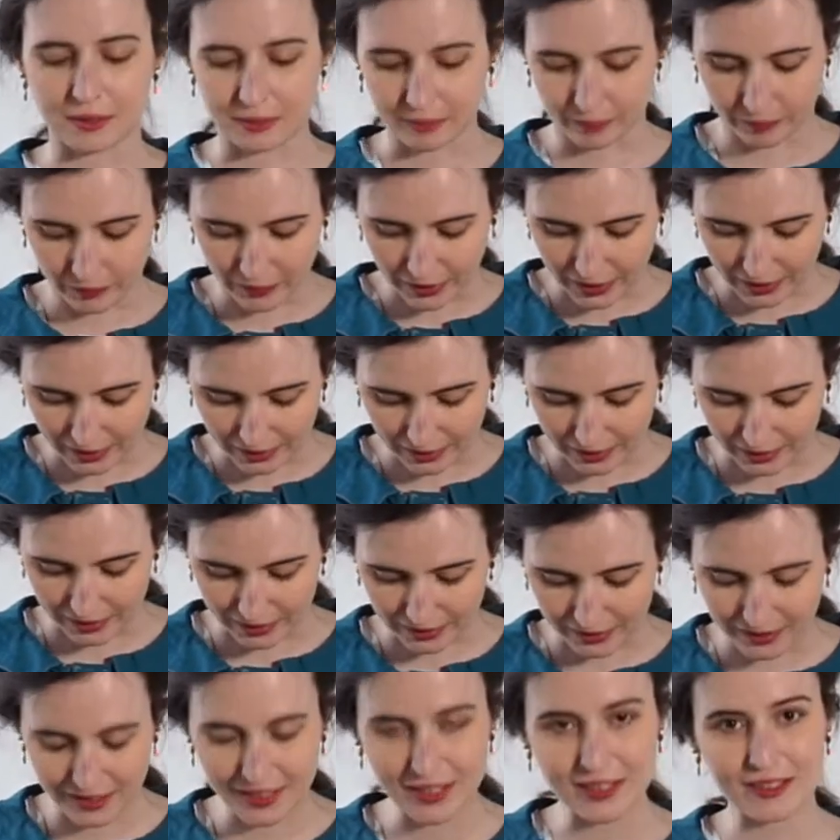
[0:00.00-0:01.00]
that I
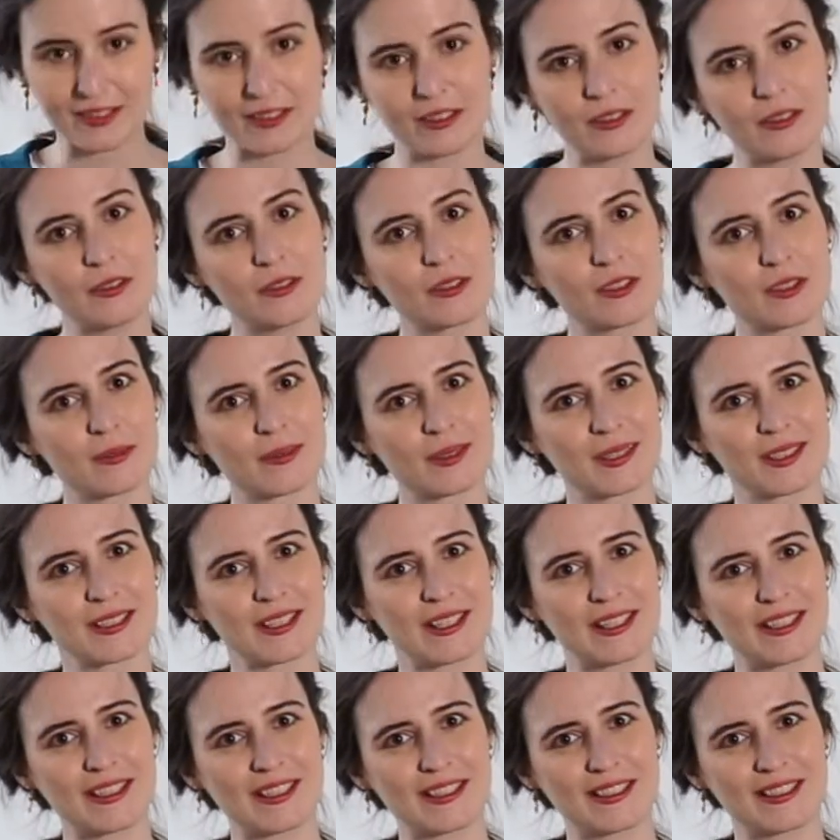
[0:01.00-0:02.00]
did a huge
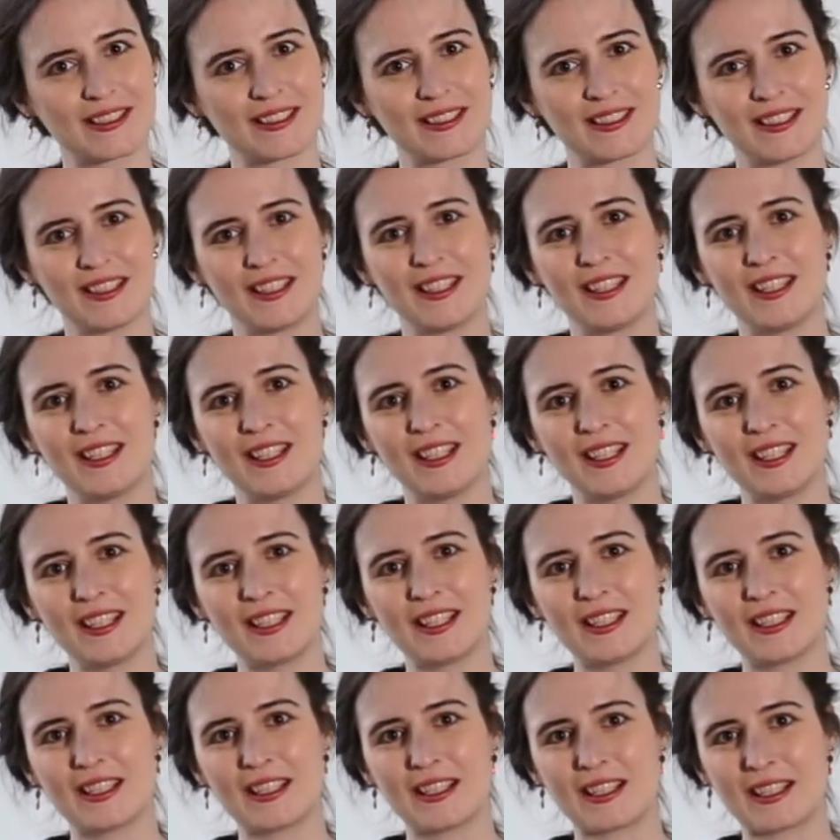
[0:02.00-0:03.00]
mistake
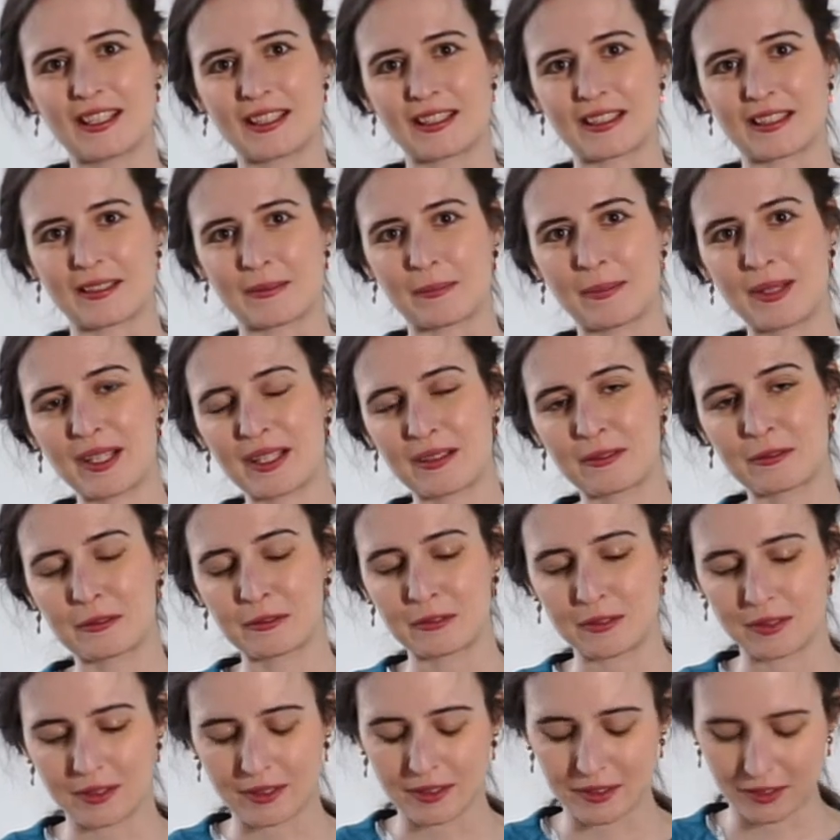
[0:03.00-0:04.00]
here at the button
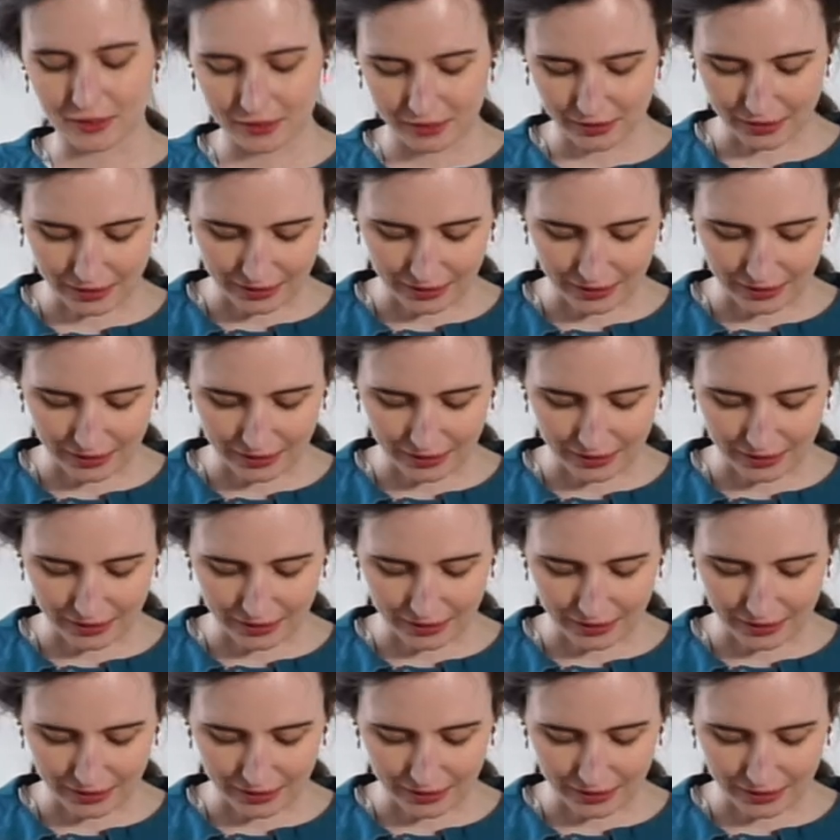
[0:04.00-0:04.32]
front.